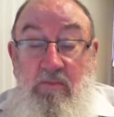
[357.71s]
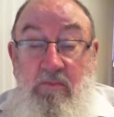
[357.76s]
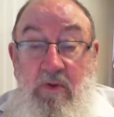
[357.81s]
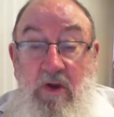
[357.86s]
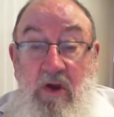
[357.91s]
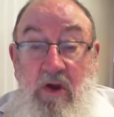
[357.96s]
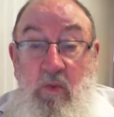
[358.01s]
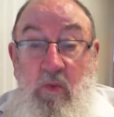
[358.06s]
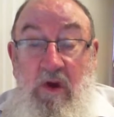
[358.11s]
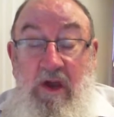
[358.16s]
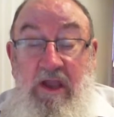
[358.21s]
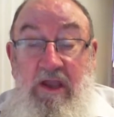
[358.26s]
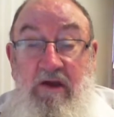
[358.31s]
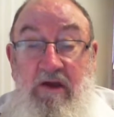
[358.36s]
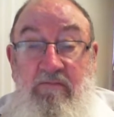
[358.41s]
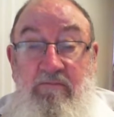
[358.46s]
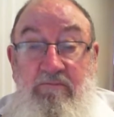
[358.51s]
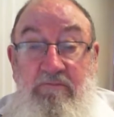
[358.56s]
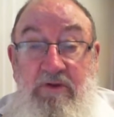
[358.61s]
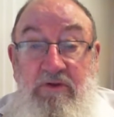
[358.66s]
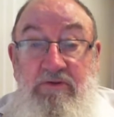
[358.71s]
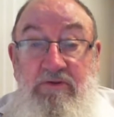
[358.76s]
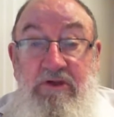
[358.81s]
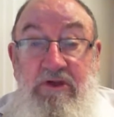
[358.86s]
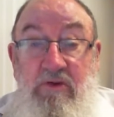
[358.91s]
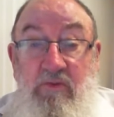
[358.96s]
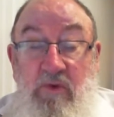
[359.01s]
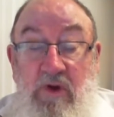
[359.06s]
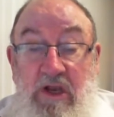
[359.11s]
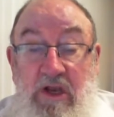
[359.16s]
a way of
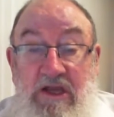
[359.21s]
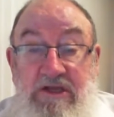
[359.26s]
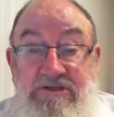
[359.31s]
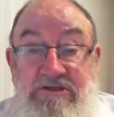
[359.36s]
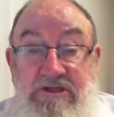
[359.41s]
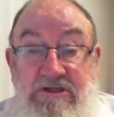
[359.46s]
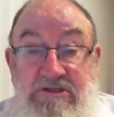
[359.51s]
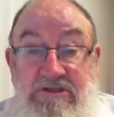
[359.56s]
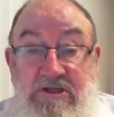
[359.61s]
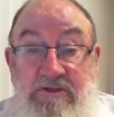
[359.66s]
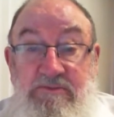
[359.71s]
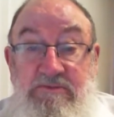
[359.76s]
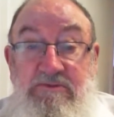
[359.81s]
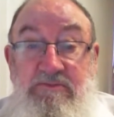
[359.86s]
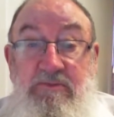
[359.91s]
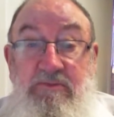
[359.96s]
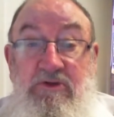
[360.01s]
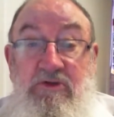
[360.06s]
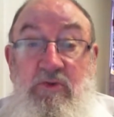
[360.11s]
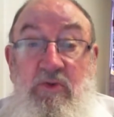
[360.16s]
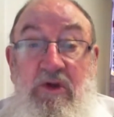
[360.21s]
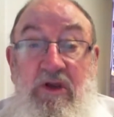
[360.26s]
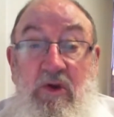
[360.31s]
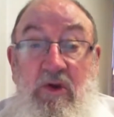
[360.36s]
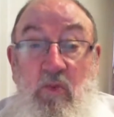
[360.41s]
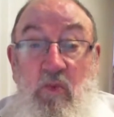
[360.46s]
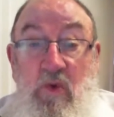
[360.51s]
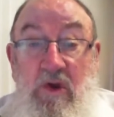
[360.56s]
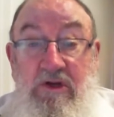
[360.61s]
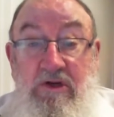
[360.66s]
building relationships
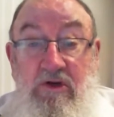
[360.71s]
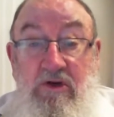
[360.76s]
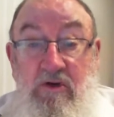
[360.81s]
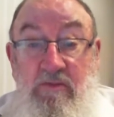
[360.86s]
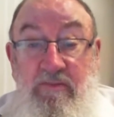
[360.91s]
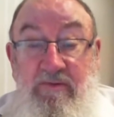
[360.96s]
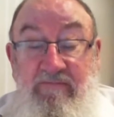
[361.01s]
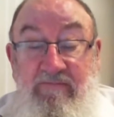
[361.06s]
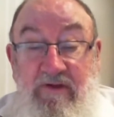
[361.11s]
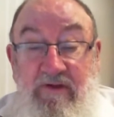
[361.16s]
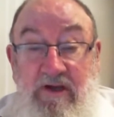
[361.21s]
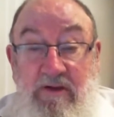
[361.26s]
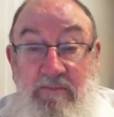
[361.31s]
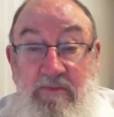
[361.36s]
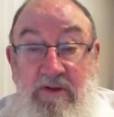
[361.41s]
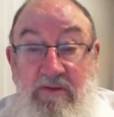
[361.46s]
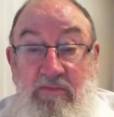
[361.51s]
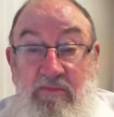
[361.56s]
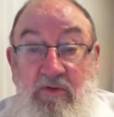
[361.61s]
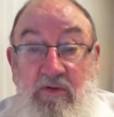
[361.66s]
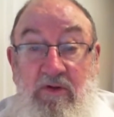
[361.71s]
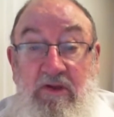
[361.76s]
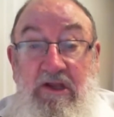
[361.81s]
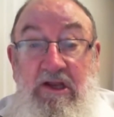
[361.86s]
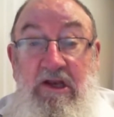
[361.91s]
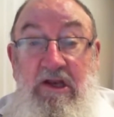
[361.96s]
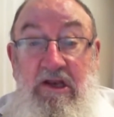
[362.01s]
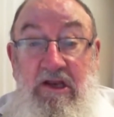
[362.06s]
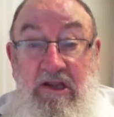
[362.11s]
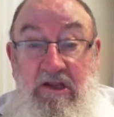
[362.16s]
between one group of young people and
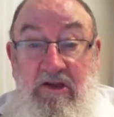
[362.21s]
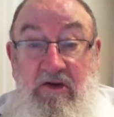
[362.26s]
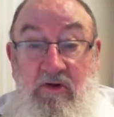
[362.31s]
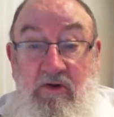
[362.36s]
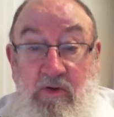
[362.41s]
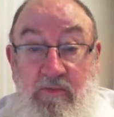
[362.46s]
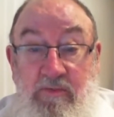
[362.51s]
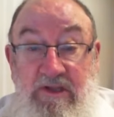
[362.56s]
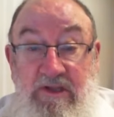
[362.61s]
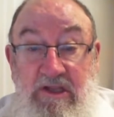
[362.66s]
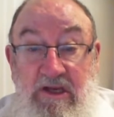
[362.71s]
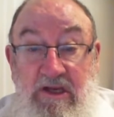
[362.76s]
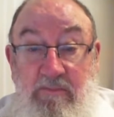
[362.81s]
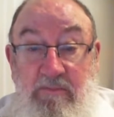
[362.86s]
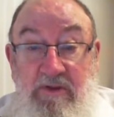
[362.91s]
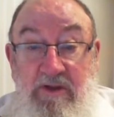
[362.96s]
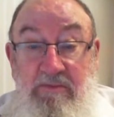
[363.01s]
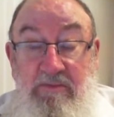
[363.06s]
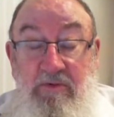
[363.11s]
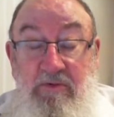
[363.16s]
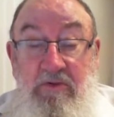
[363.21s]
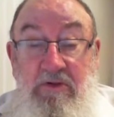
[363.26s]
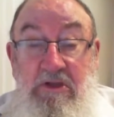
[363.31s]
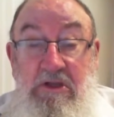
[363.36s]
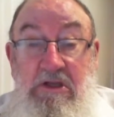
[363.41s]
another group of people